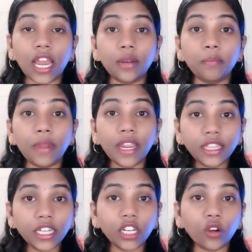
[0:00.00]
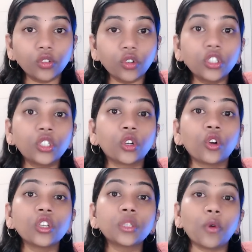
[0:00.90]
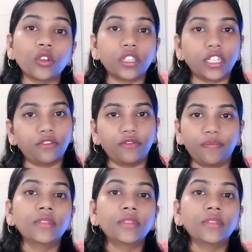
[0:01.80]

and made the Dow Jones to close positive.